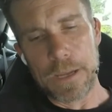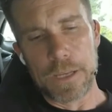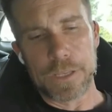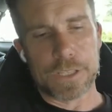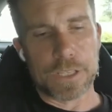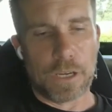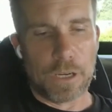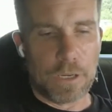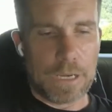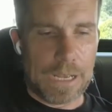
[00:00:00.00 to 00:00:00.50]

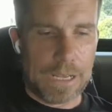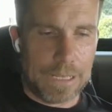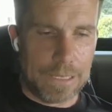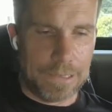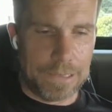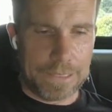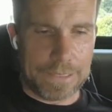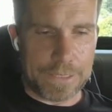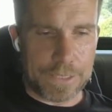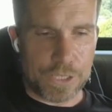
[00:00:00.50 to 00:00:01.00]
So uh,
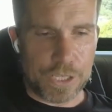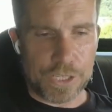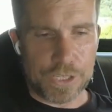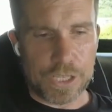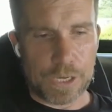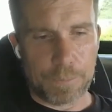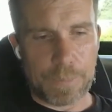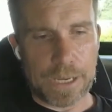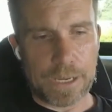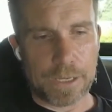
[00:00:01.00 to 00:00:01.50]
let's just
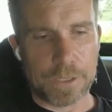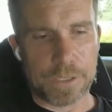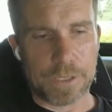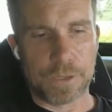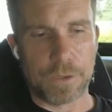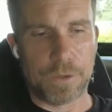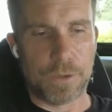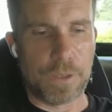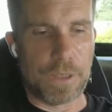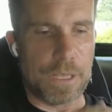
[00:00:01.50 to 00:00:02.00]
jump back
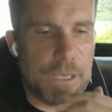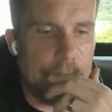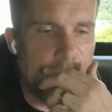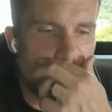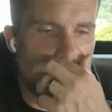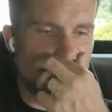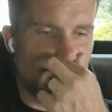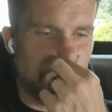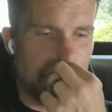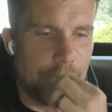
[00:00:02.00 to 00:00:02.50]
into
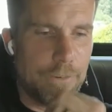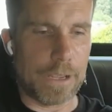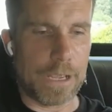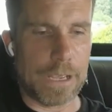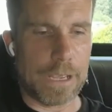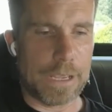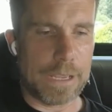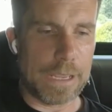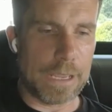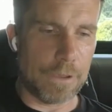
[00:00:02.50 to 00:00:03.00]
the
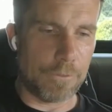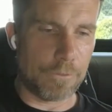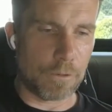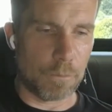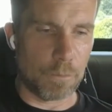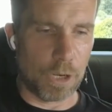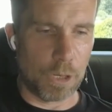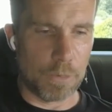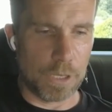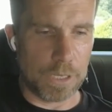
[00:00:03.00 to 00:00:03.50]
software here for
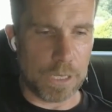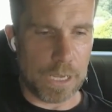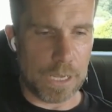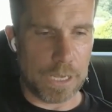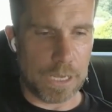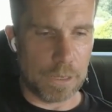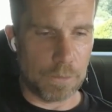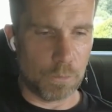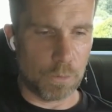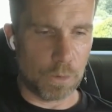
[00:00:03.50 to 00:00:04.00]
a moment,
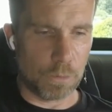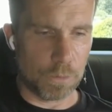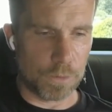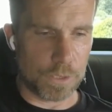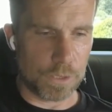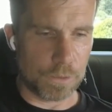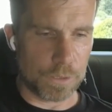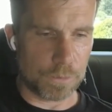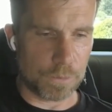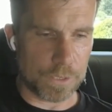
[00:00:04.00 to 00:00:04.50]
and what we'll
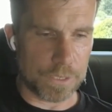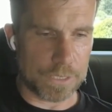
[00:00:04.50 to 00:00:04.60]
do is we'll